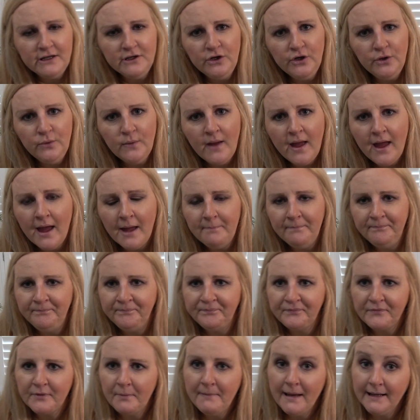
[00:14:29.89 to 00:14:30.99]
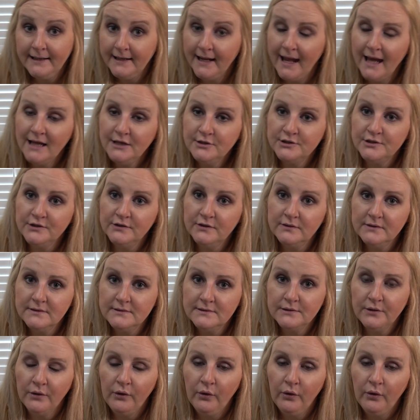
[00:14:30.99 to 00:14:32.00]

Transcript: new medications